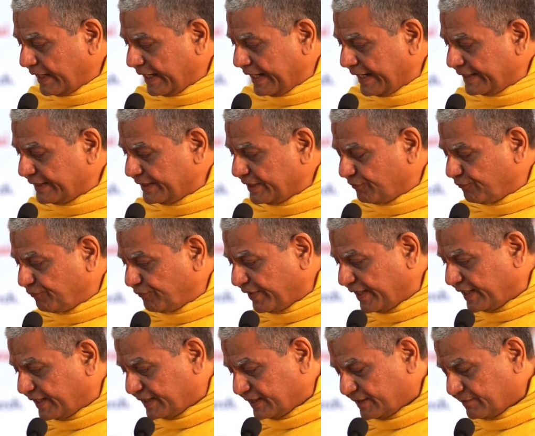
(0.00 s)
and the
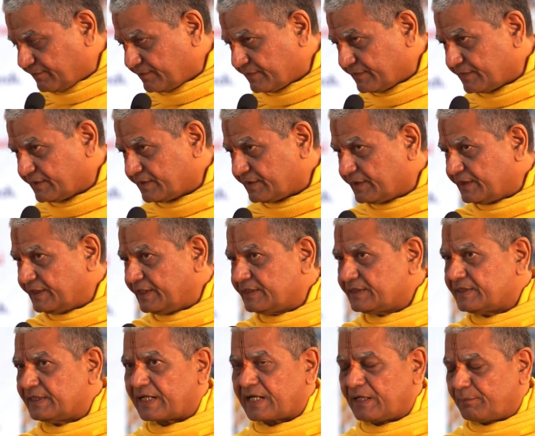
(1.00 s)
fair,
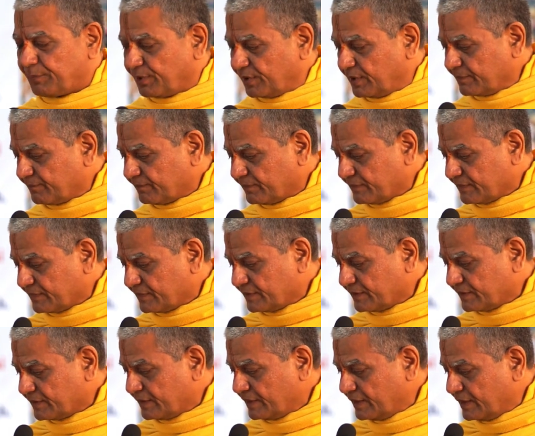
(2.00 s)
these the couple,
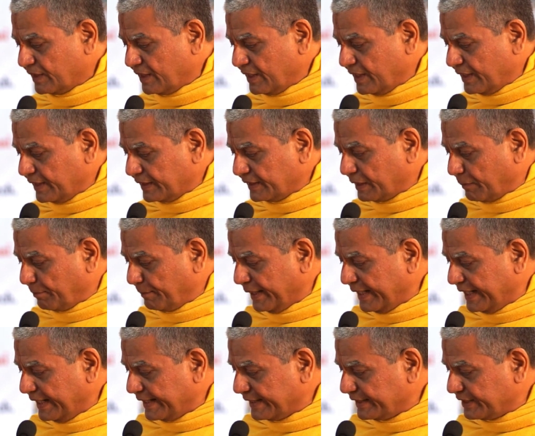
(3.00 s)
the
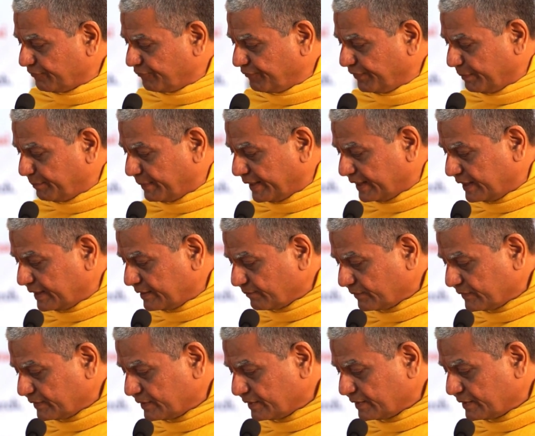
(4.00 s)
male and the female,
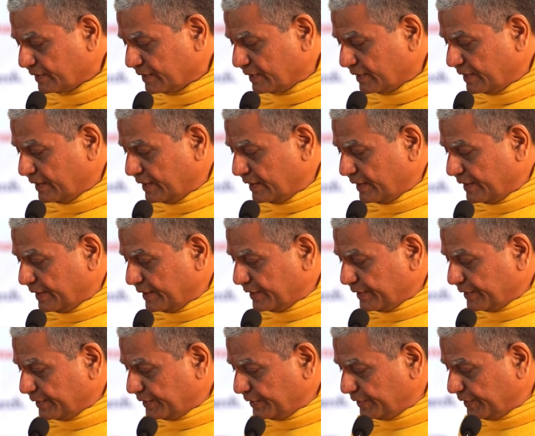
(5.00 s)

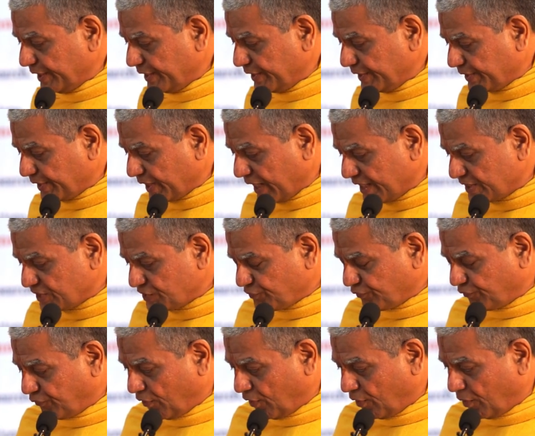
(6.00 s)
they
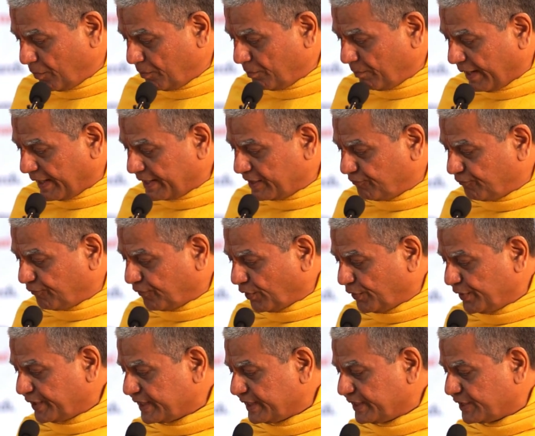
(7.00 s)
transform by
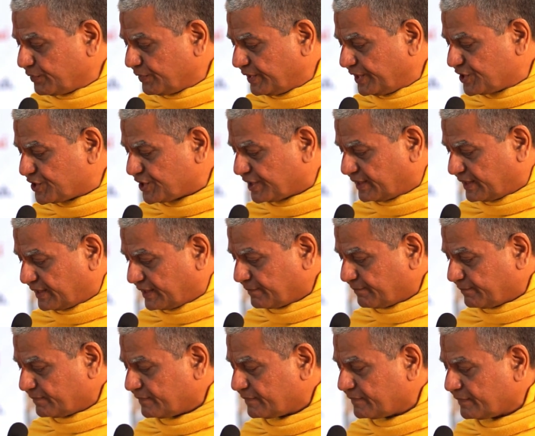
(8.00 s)
flowing into each other
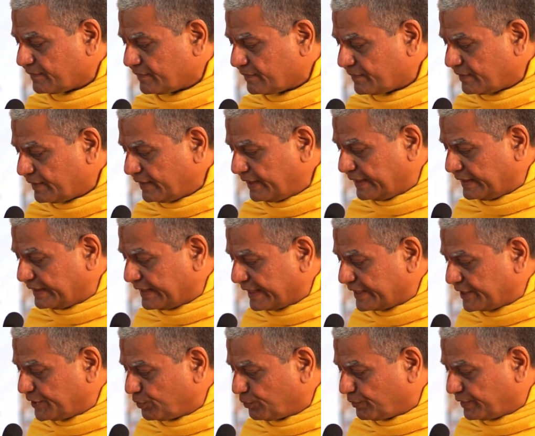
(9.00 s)
in
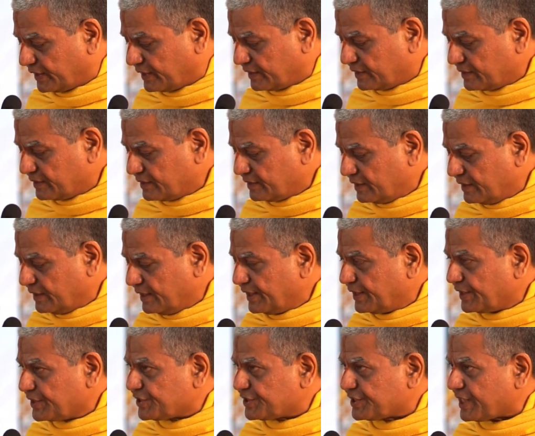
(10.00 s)
that union.
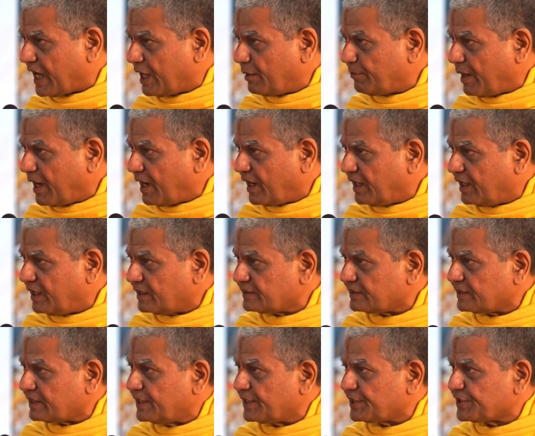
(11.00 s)

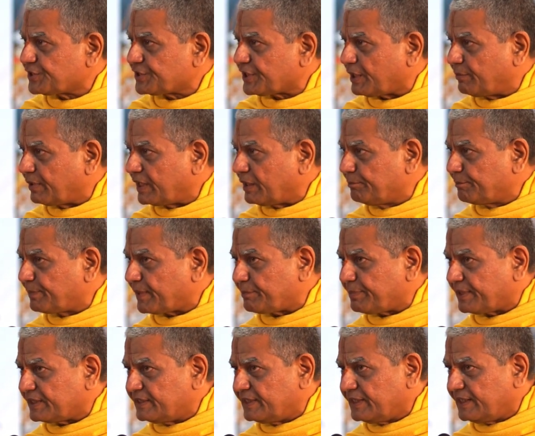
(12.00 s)
Shamat Shabalam
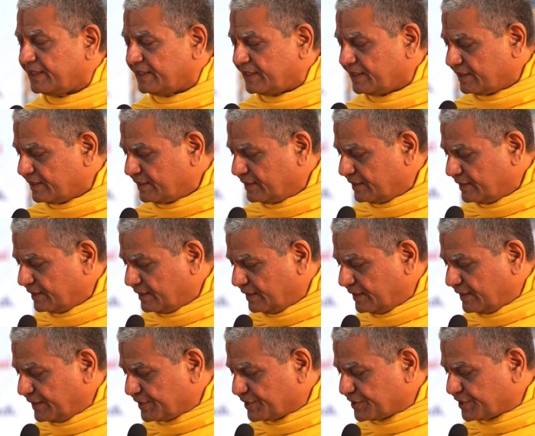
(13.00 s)
Prapadde,
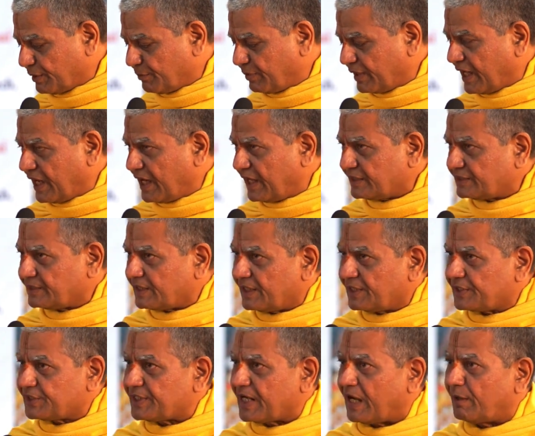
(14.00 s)

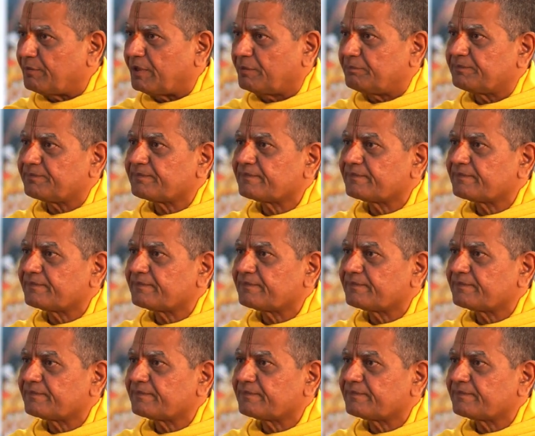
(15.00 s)
Shabalat Shamam.